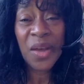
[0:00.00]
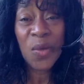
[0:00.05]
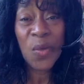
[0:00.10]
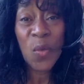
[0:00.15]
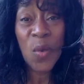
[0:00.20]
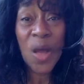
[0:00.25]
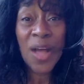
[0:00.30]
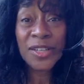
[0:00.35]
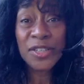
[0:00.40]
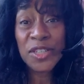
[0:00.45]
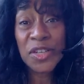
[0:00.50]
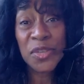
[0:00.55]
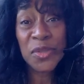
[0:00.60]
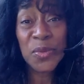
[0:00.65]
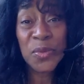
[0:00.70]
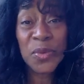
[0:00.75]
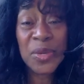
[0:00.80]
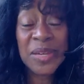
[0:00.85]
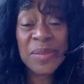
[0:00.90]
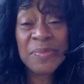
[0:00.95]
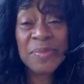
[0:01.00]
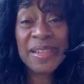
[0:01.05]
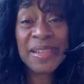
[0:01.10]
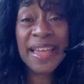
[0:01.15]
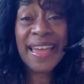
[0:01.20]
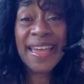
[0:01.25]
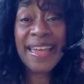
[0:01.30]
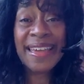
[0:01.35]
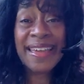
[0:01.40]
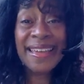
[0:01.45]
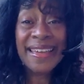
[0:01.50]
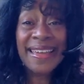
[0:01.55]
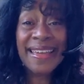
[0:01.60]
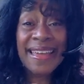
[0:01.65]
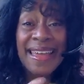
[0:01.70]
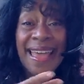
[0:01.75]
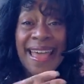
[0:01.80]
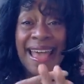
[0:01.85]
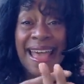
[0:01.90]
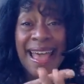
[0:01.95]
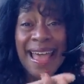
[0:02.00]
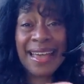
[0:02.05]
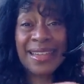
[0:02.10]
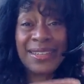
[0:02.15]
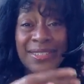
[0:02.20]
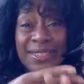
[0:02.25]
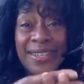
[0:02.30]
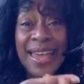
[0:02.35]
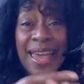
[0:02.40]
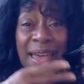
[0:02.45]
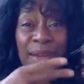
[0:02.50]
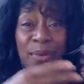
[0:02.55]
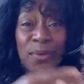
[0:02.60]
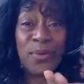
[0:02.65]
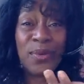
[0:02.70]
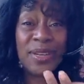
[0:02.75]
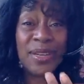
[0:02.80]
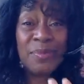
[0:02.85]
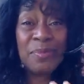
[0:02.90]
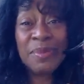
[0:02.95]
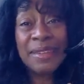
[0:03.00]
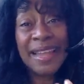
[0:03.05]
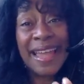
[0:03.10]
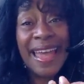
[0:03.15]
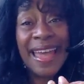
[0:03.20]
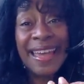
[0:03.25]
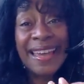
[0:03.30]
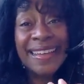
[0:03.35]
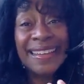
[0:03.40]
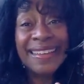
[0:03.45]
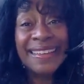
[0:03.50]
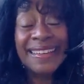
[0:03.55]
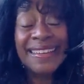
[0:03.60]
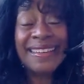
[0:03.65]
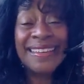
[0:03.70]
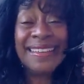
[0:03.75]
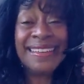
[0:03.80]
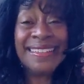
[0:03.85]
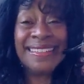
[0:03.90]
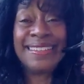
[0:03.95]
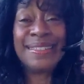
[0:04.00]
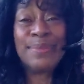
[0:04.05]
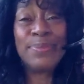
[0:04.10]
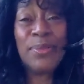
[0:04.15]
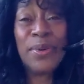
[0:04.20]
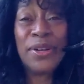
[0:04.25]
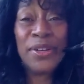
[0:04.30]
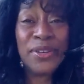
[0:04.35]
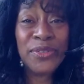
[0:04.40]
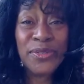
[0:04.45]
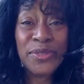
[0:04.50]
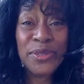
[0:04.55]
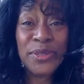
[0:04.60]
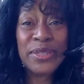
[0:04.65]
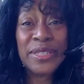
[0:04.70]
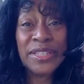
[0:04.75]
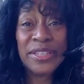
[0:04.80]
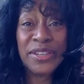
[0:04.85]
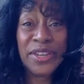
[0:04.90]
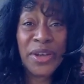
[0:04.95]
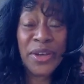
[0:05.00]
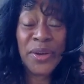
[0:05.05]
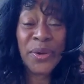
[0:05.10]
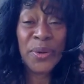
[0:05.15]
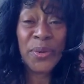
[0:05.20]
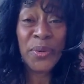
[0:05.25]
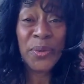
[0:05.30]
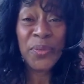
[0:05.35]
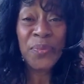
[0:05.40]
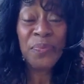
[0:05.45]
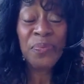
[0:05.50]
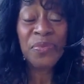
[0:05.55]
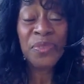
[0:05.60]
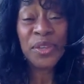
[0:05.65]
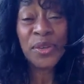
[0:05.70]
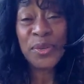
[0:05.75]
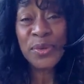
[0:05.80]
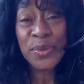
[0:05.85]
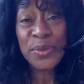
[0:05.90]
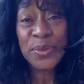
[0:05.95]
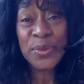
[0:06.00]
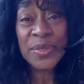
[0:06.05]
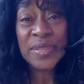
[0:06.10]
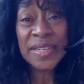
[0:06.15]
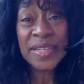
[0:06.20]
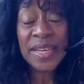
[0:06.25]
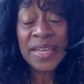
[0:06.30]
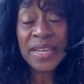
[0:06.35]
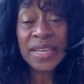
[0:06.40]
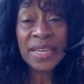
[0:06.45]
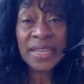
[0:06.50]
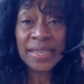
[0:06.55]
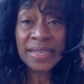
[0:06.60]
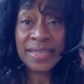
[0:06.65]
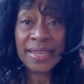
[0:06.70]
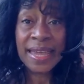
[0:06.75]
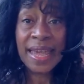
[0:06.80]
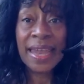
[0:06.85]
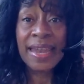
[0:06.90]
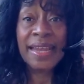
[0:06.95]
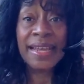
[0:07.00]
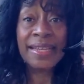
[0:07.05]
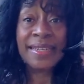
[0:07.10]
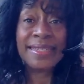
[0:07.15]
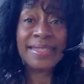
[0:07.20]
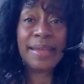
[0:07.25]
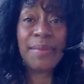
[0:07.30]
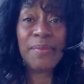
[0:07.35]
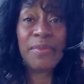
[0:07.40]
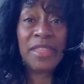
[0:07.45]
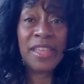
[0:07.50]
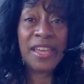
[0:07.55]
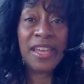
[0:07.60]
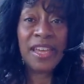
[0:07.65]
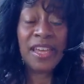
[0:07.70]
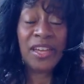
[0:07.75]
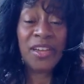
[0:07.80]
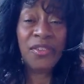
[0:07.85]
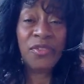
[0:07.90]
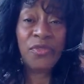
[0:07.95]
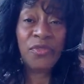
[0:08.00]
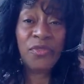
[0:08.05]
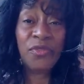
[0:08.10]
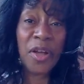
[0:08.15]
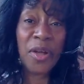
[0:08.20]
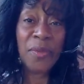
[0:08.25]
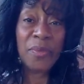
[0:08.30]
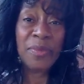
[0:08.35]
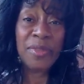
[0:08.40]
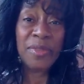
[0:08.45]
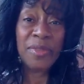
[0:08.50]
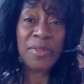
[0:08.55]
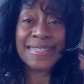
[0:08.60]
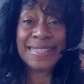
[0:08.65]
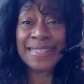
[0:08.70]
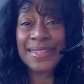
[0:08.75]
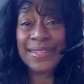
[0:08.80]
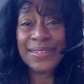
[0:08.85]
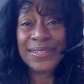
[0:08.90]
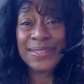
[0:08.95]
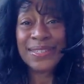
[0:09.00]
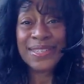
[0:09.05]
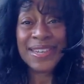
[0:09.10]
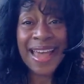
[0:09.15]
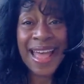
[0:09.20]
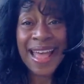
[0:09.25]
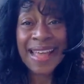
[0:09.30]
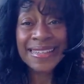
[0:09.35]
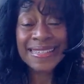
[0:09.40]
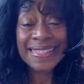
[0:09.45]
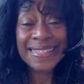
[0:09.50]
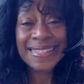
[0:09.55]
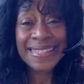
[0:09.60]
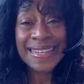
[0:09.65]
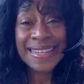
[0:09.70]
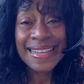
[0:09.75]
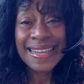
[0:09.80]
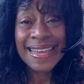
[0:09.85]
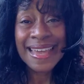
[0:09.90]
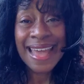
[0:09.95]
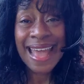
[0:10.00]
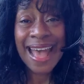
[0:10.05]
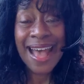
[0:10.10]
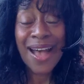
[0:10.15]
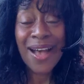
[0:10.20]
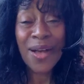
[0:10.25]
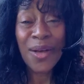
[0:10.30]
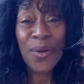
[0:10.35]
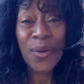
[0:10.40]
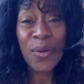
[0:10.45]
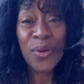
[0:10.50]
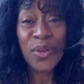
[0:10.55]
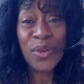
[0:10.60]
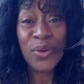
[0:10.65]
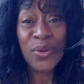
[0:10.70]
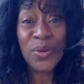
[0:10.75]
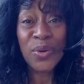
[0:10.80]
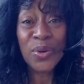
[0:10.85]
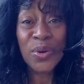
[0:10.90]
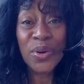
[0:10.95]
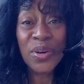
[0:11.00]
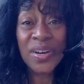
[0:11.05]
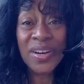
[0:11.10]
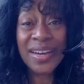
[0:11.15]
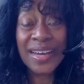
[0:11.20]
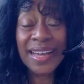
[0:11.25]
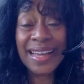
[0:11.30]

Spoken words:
watching the replay, hashtag replay. It's wonderful to know who's getting something from these little chats, how you're